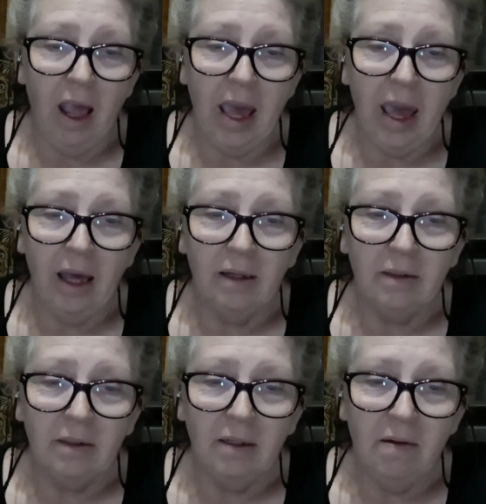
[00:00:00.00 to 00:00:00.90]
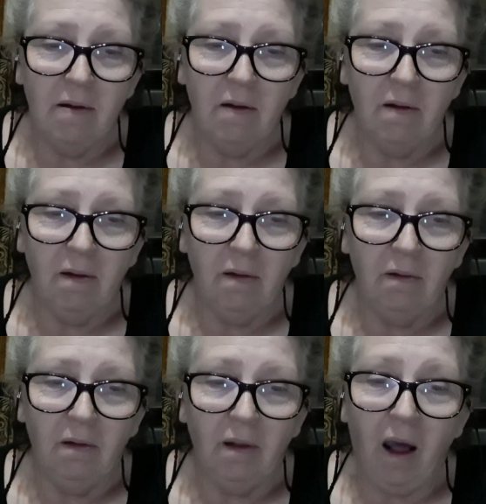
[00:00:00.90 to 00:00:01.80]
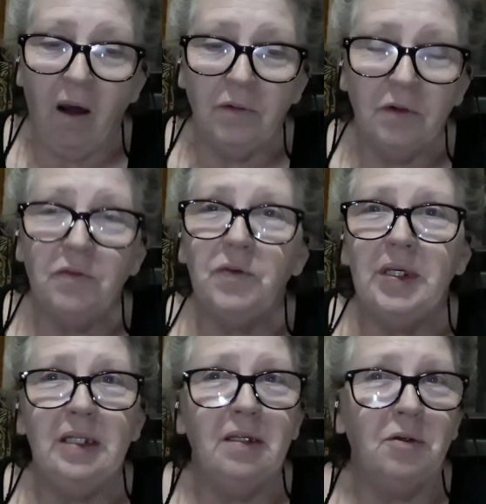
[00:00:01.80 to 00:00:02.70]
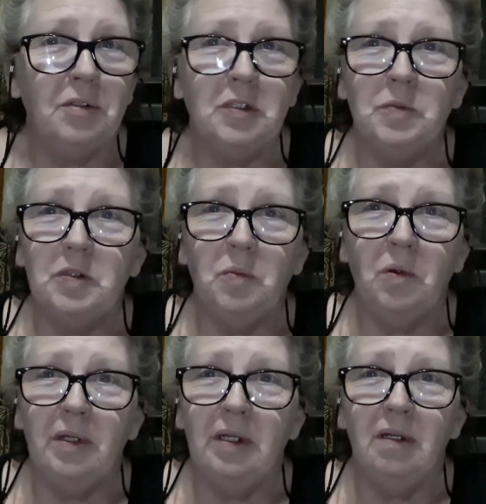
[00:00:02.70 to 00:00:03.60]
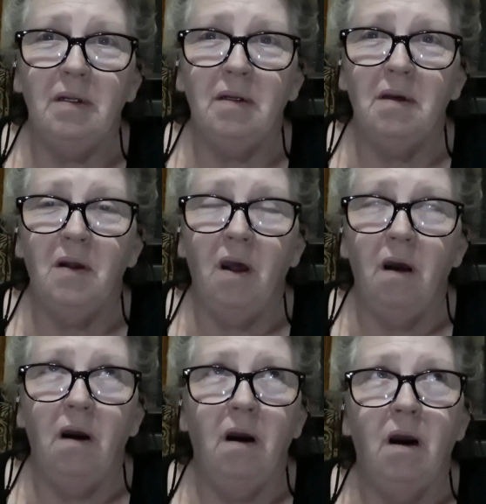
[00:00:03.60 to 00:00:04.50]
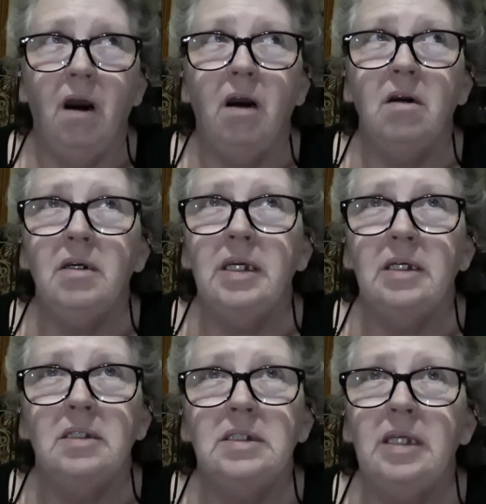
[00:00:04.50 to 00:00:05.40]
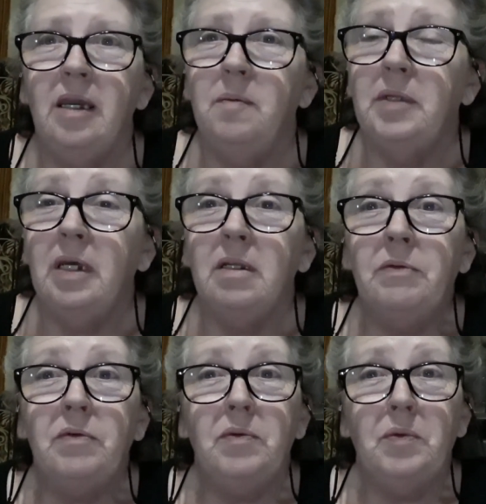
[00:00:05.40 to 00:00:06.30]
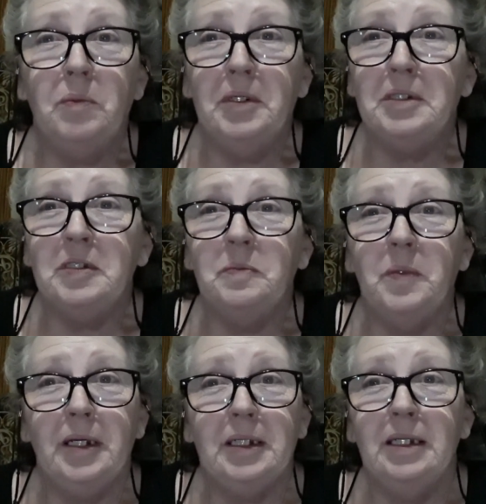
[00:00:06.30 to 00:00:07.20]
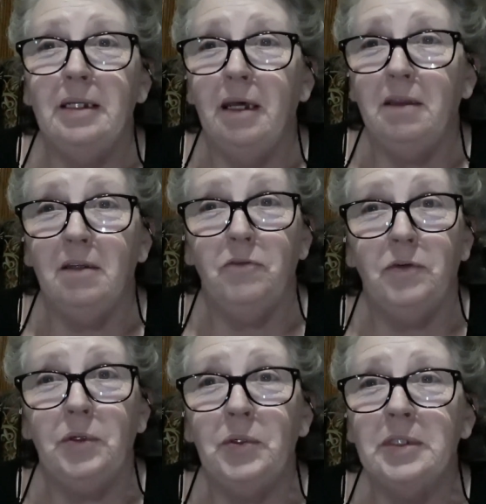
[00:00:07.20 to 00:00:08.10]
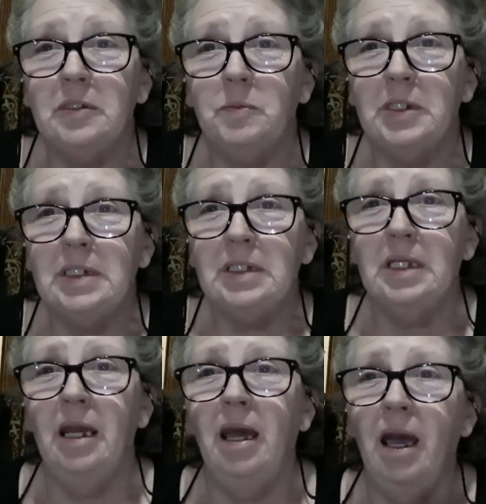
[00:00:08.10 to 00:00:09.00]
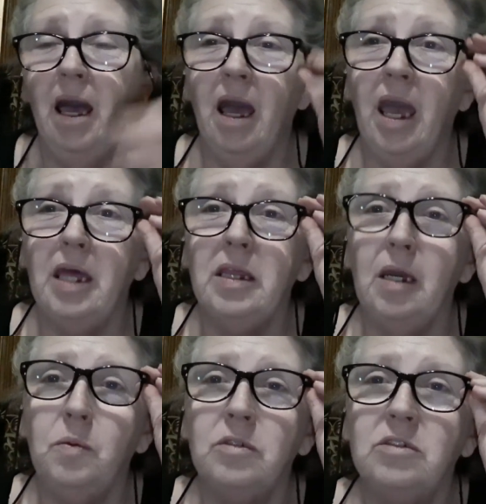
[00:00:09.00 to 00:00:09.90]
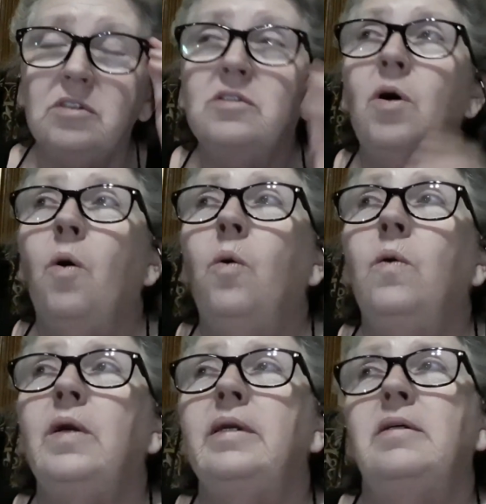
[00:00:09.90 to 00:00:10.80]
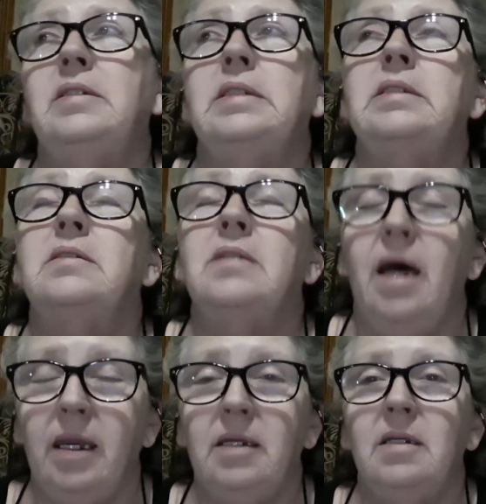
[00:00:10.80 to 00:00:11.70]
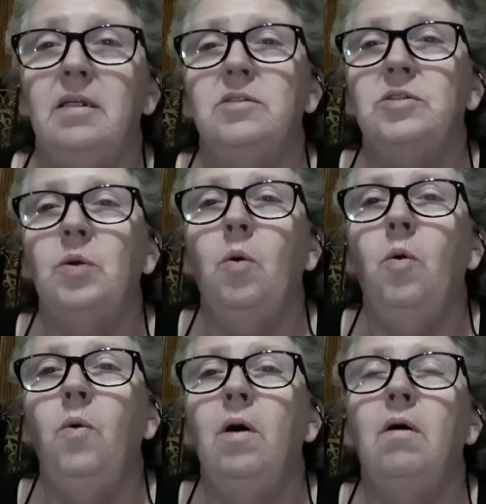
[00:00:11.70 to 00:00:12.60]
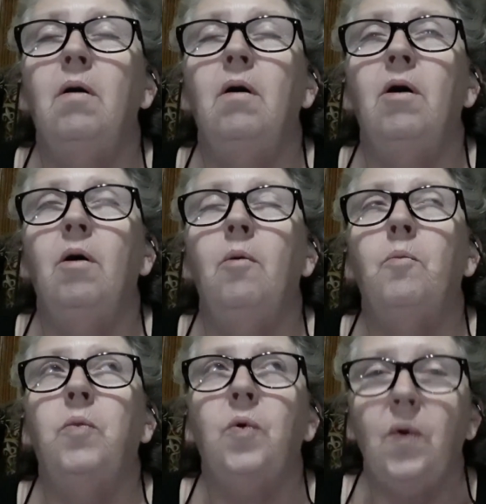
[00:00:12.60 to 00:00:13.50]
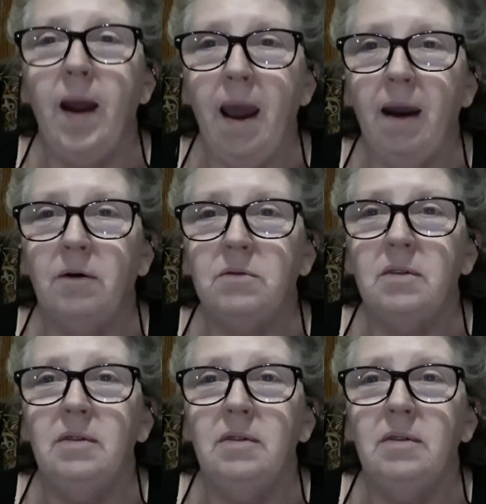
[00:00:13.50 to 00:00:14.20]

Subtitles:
And I'll never forget that Christmas morning. Our kids came in that living room expecting nothing for Christmas. And they were so excited and so proud